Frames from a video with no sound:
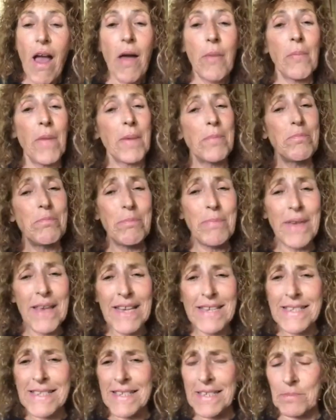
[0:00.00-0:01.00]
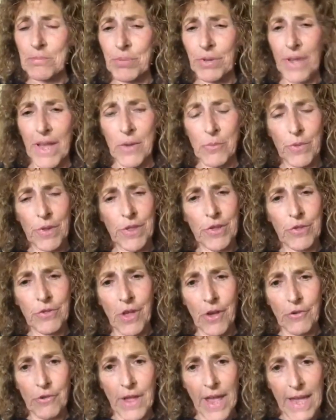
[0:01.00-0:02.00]
My biggest complaint with you,
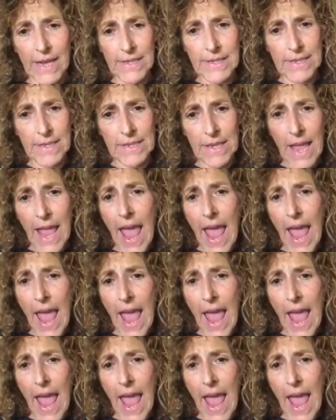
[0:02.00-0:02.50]
though, Kasey,